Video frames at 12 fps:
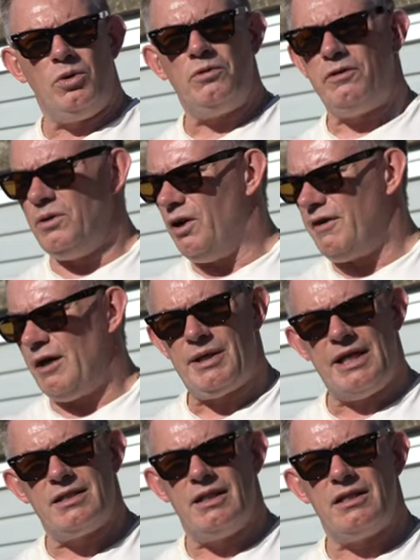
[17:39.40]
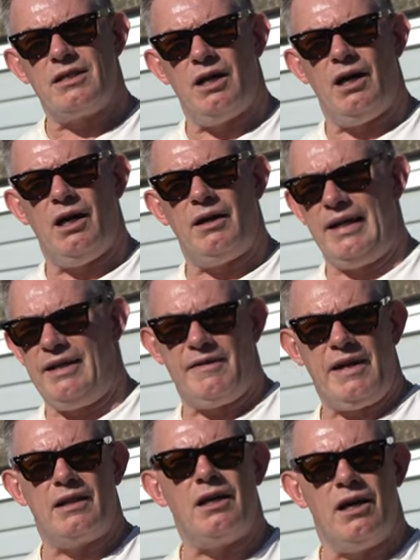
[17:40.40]
awful lot of updates to this car and I've
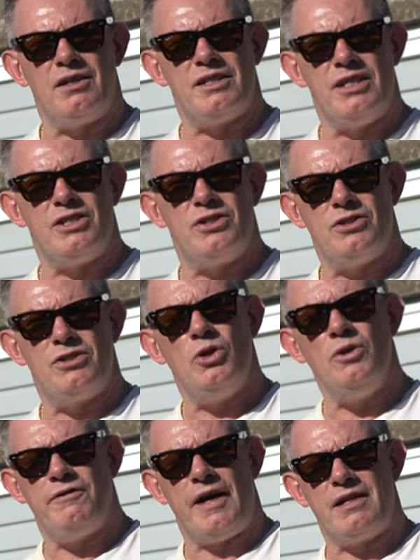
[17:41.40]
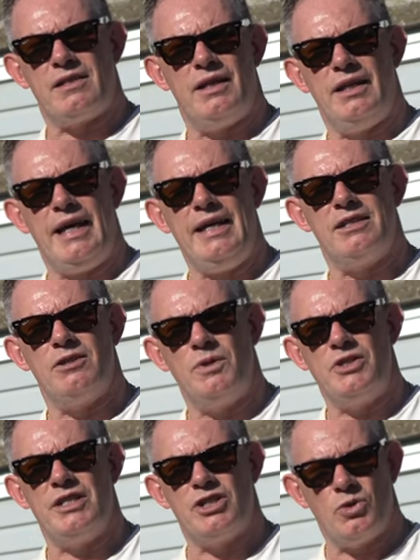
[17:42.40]
had the car since 2008,
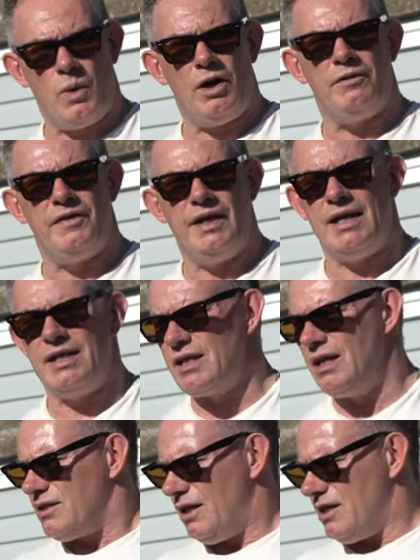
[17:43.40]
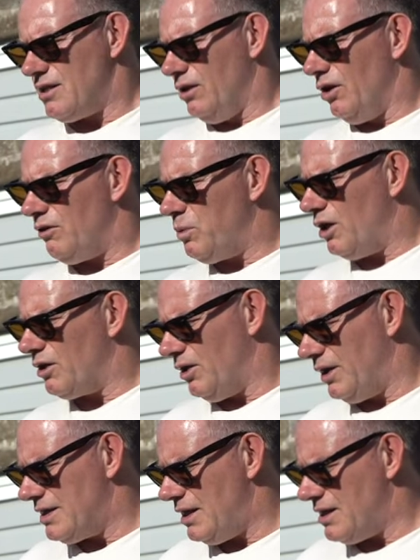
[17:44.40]
which is 12 years. So there's a lot of work
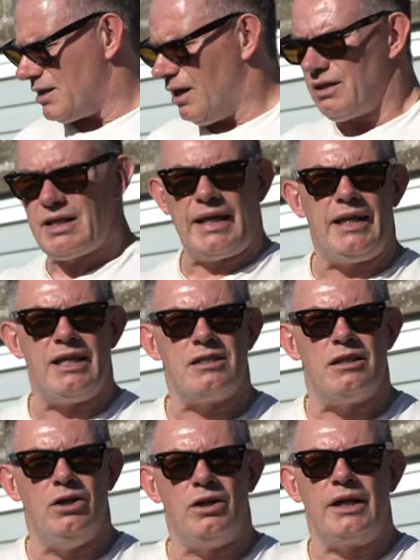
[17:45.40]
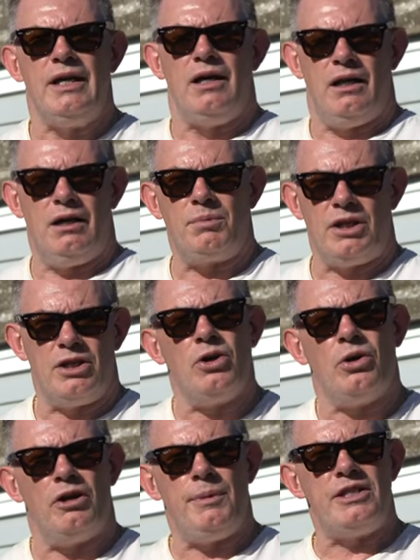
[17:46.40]
gone into this car to get this look and I'm gonna
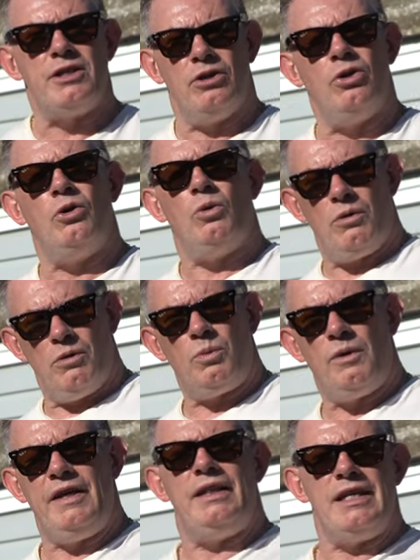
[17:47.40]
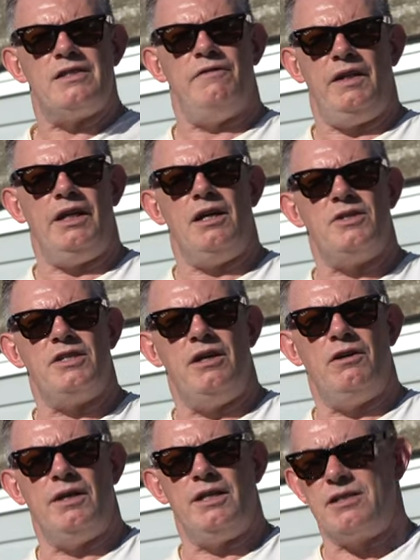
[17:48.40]
document it all within this video
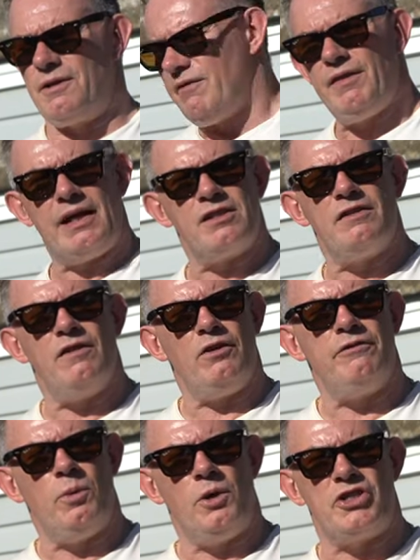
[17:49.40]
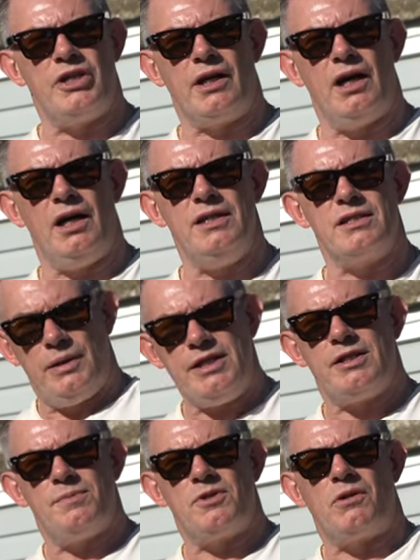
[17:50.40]
series. Thanks a lot for watching guys.
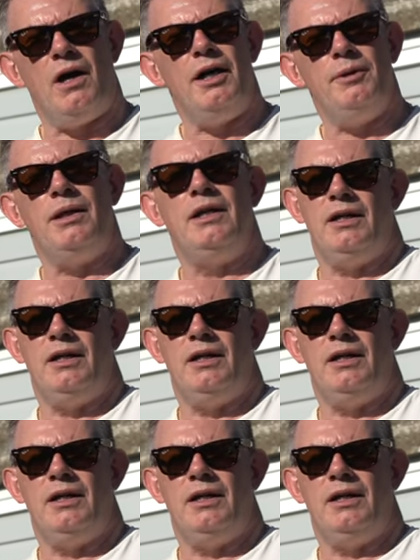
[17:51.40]
Please subscribe,